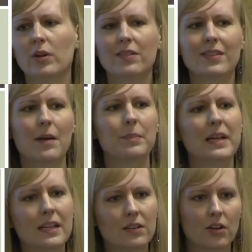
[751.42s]
give that
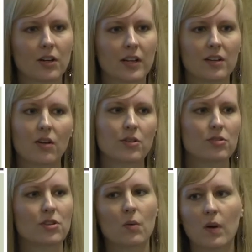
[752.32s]
pity look, and oh,
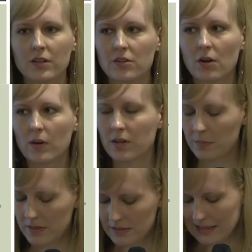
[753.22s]
you don't know what you're
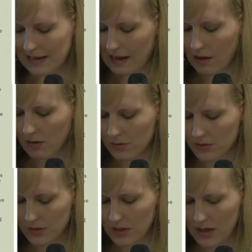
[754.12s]
missing
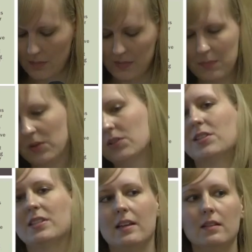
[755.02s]
out. People
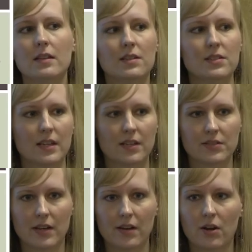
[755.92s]
say these
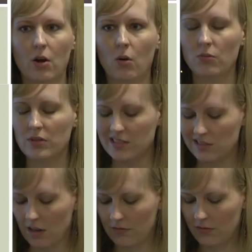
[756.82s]
things out of their own
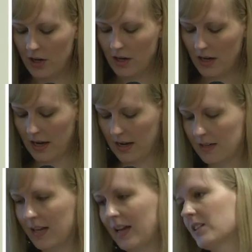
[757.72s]
discomfort
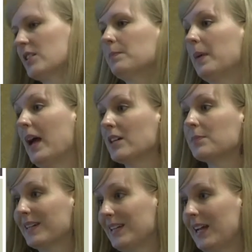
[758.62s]
and
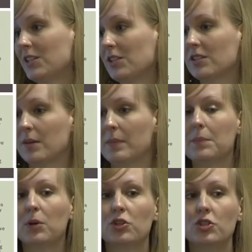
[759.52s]
expectations that
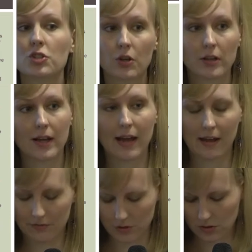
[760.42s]
people should
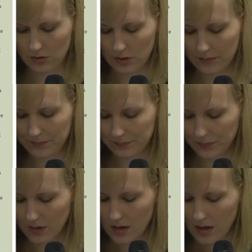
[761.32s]
have children.
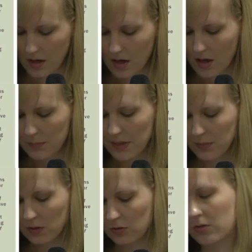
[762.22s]

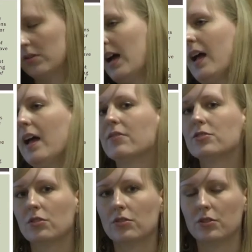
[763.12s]
People who do not have
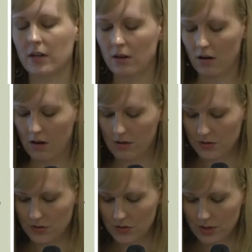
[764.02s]
children are
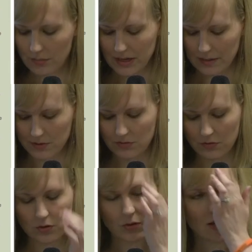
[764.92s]
also sometimes
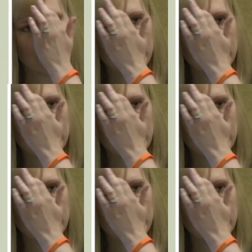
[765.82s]
viewed